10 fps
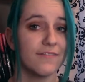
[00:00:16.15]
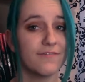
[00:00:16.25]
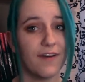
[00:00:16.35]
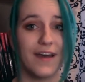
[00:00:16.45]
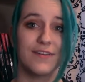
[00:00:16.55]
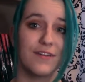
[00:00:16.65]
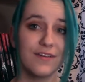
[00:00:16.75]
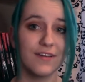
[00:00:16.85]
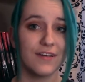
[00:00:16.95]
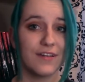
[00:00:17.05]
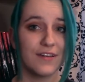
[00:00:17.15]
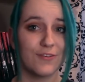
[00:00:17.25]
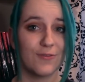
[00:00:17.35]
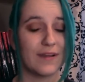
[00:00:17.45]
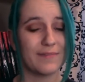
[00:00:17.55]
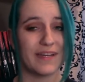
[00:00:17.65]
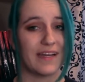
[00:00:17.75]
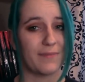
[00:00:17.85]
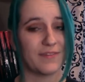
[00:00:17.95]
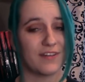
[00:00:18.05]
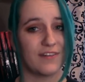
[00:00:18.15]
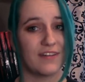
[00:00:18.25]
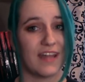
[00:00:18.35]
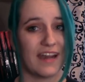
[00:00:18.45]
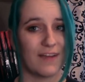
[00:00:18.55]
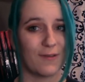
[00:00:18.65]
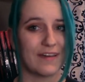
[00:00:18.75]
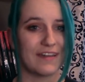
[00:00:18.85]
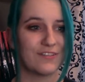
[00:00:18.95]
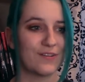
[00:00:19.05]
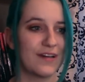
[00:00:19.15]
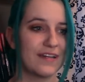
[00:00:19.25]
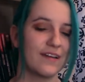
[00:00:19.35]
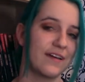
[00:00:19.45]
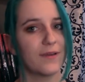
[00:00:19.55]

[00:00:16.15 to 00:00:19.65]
fun twenty minute episode that I really enjoyed.